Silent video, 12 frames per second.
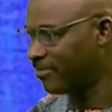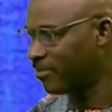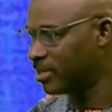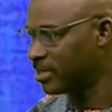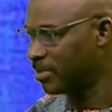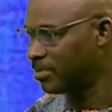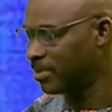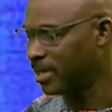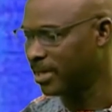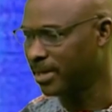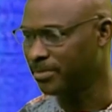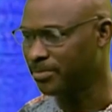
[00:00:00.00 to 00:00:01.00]

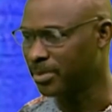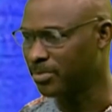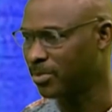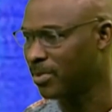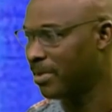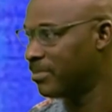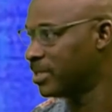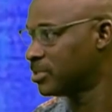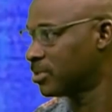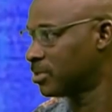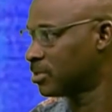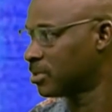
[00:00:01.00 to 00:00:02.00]
400 people were
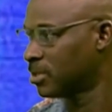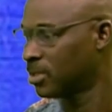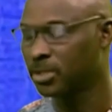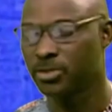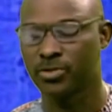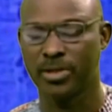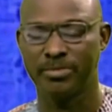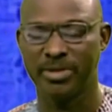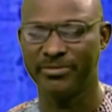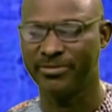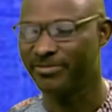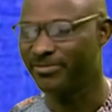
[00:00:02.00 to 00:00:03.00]
mentioned to have been
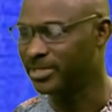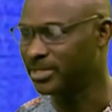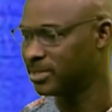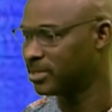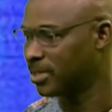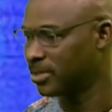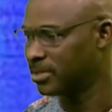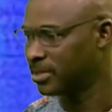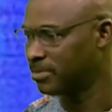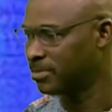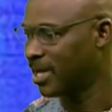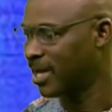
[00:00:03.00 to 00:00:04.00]
involved in
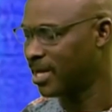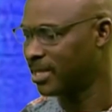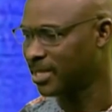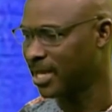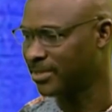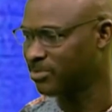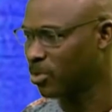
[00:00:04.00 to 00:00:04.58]
terrorism and sponsorship.